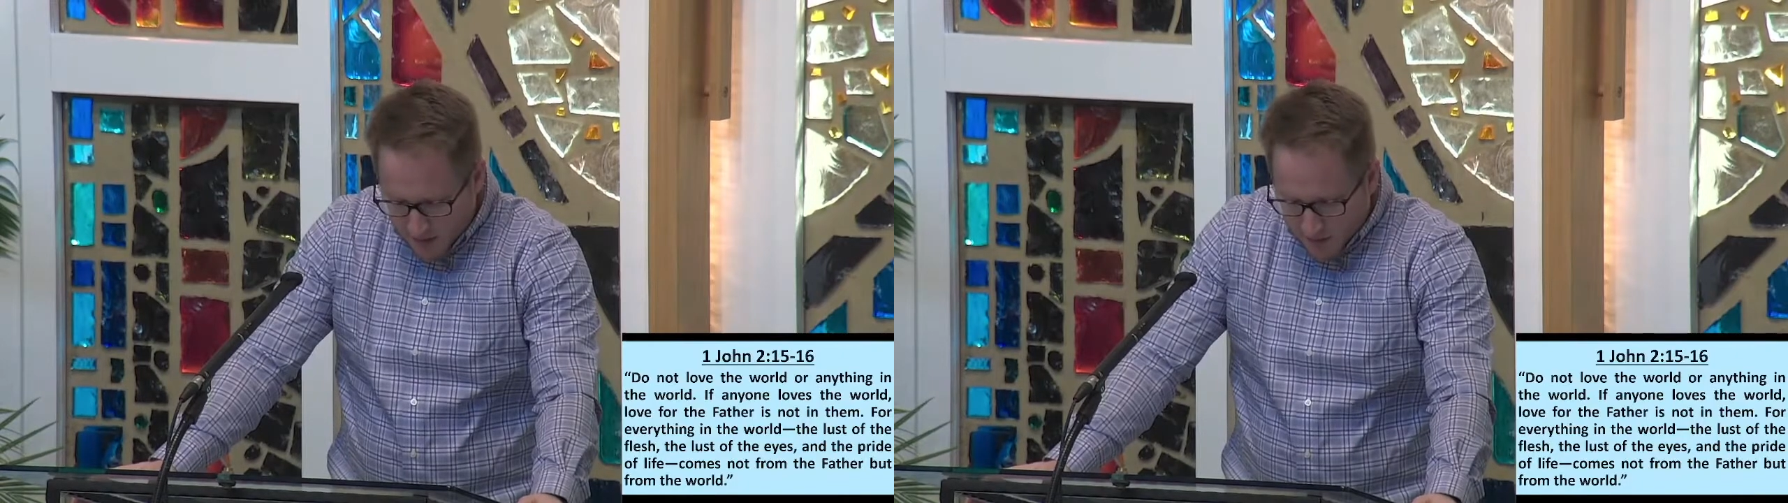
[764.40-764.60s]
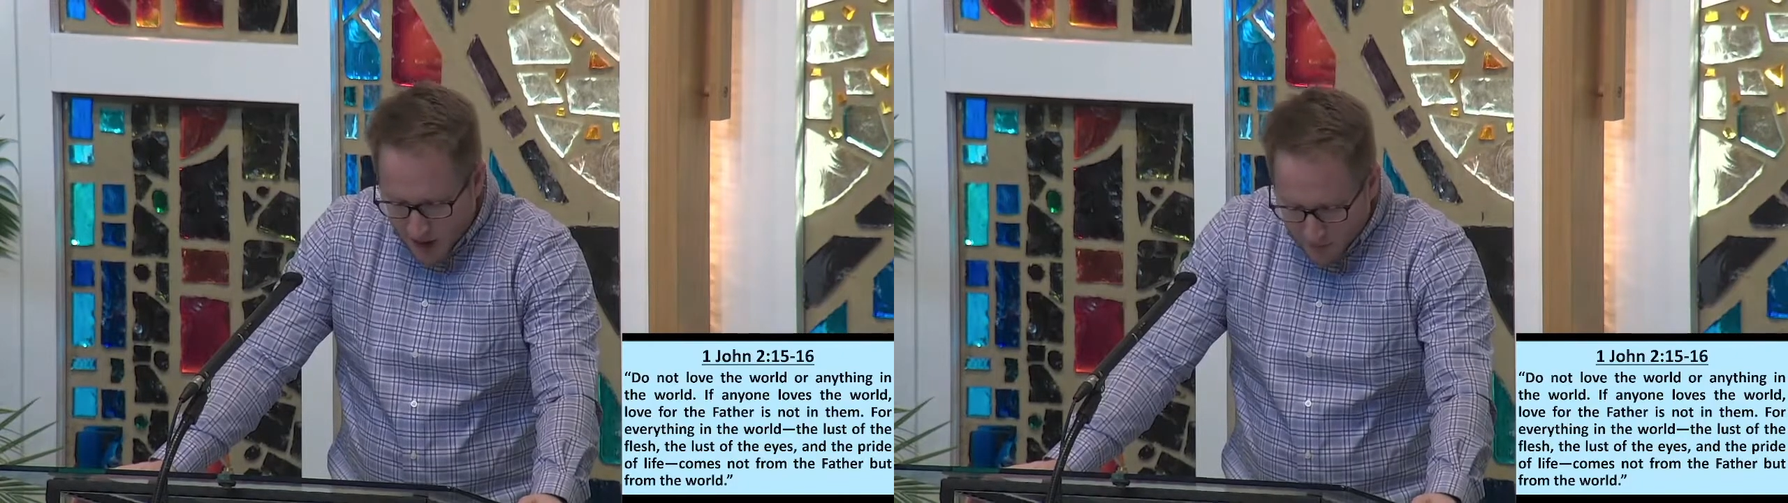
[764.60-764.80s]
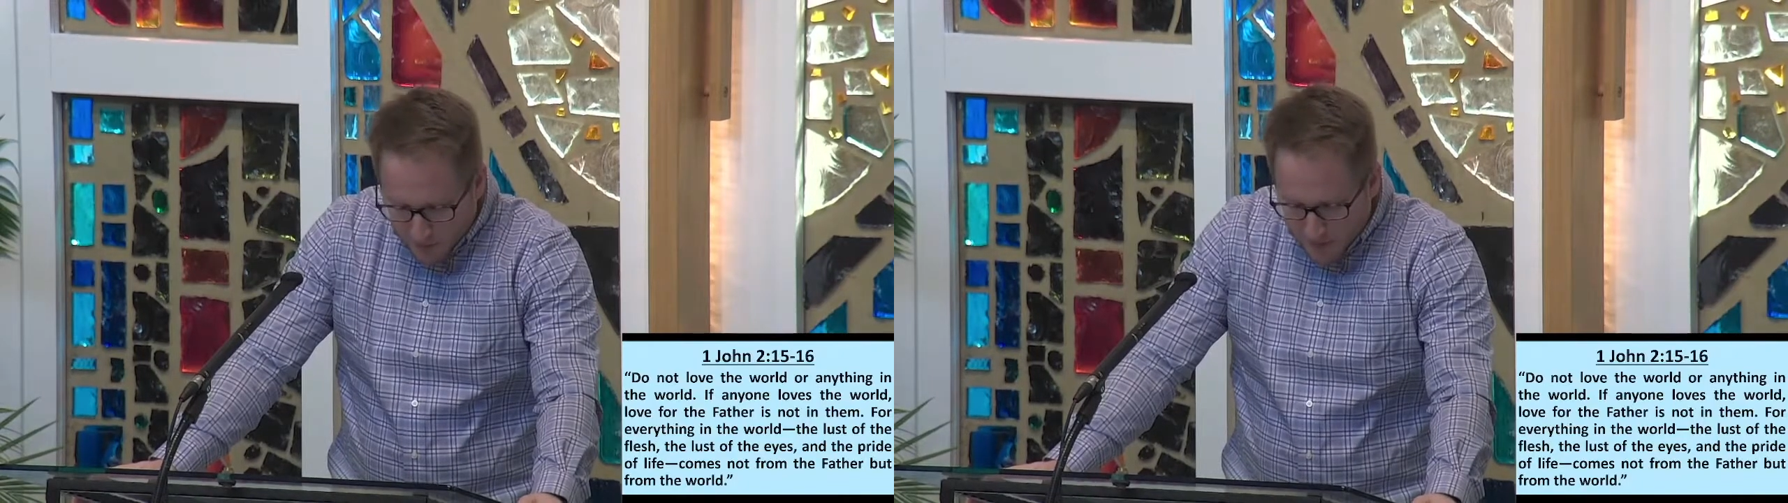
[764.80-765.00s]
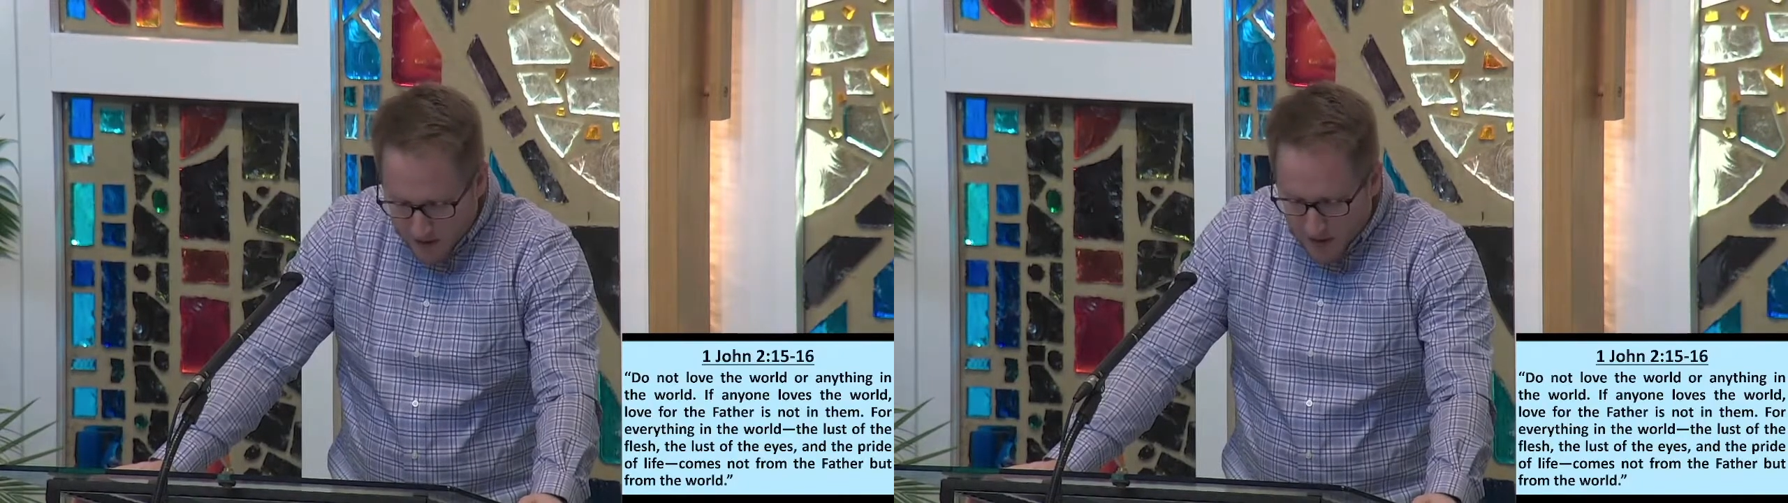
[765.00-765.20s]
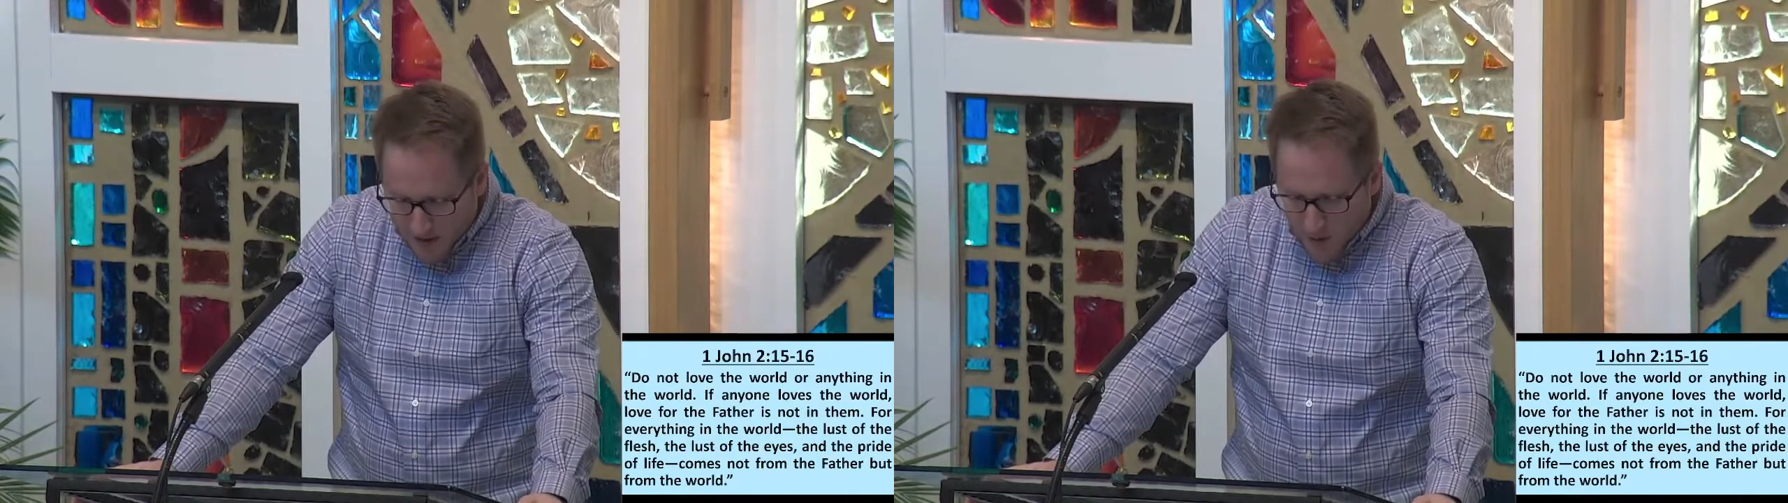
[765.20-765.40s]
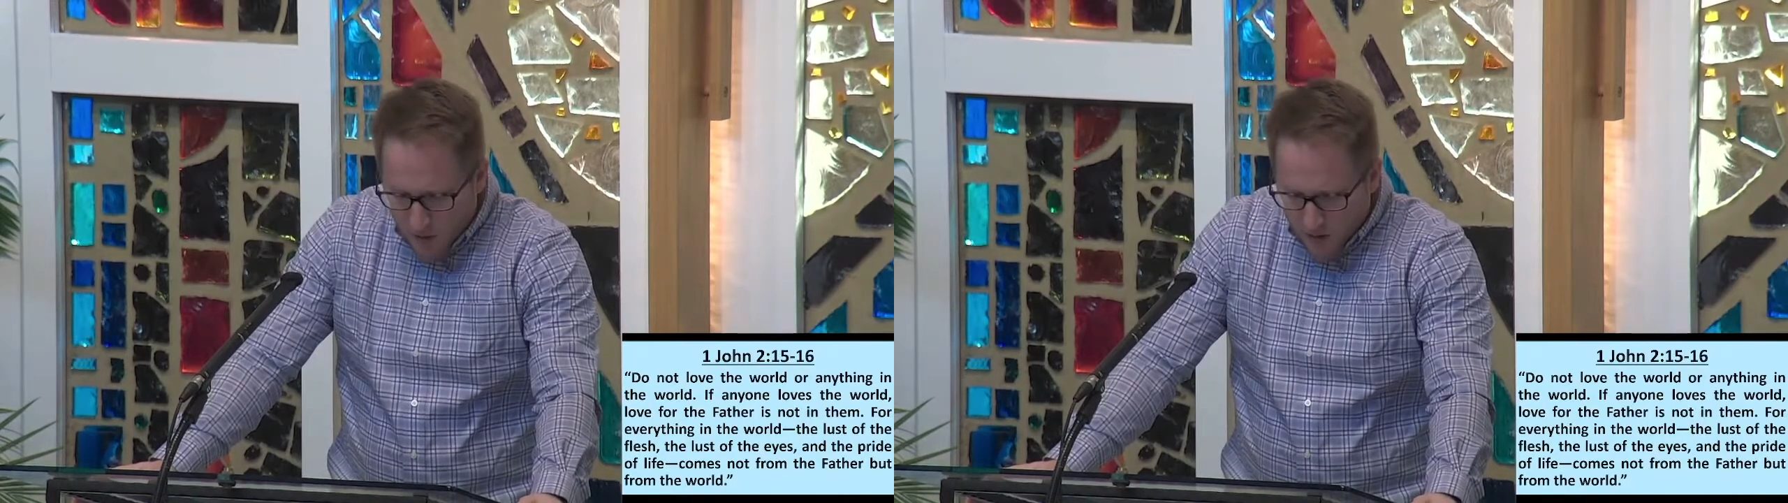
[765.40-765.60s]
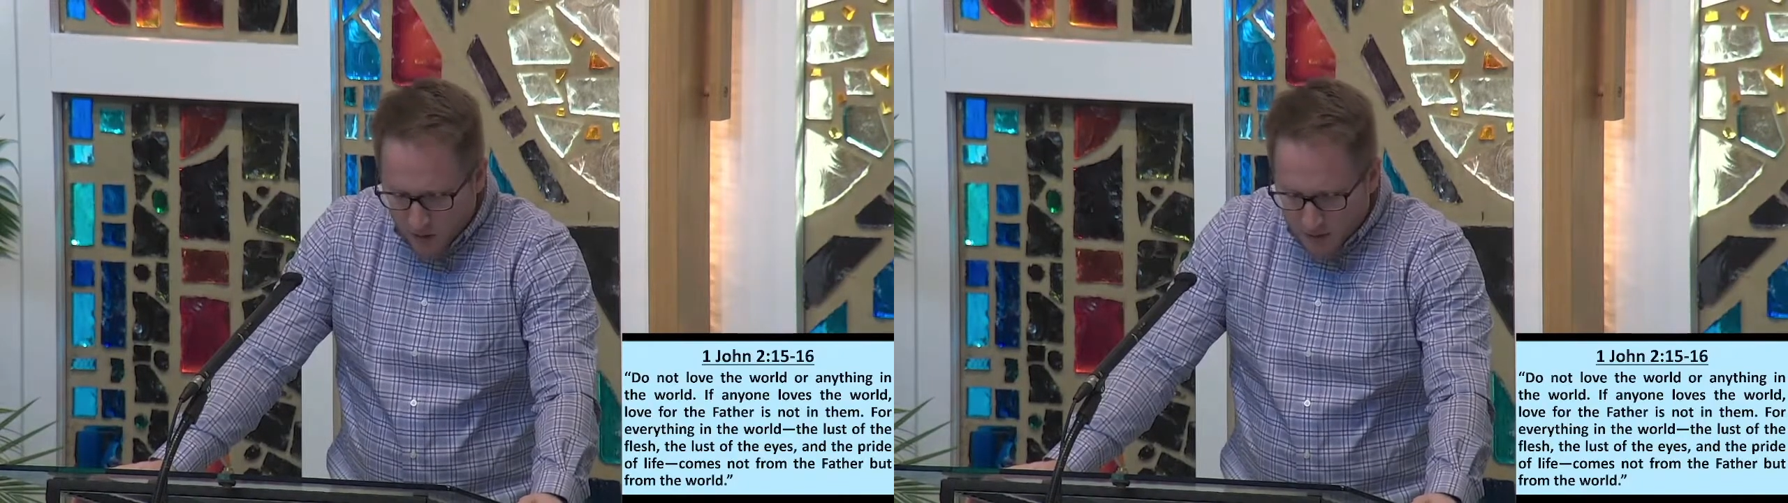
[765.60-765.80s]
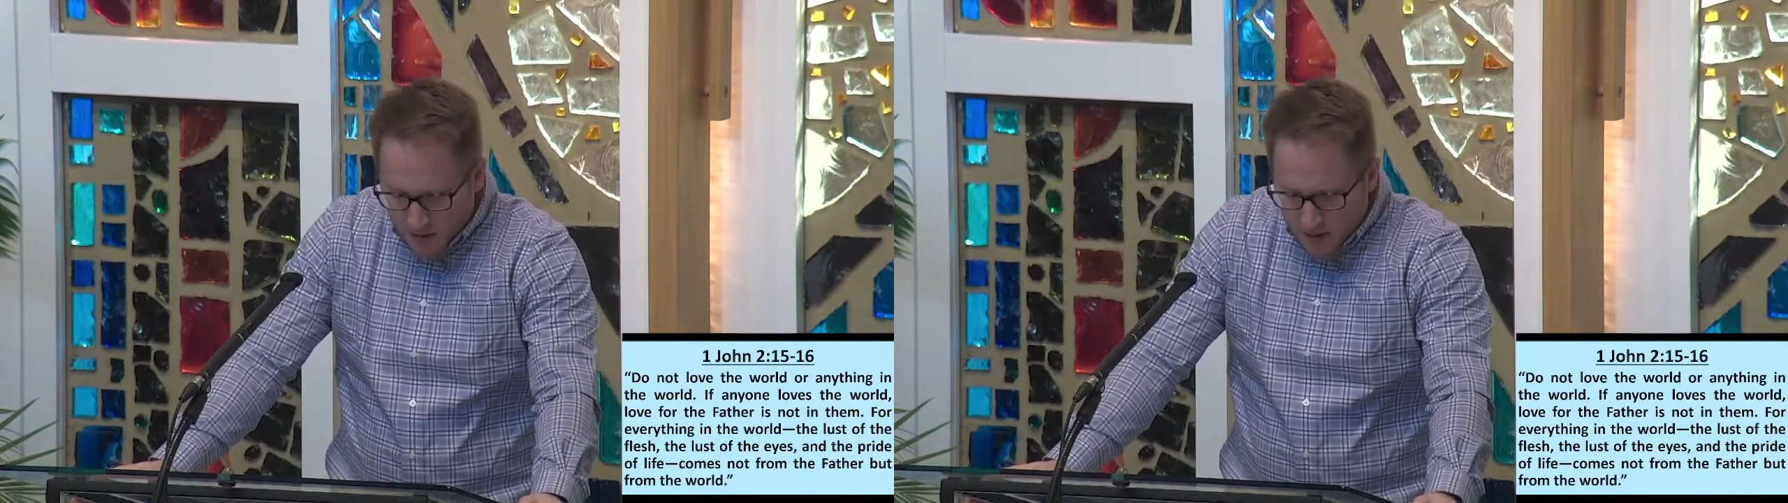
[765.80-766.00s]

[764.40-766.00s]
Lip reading: everything in the world,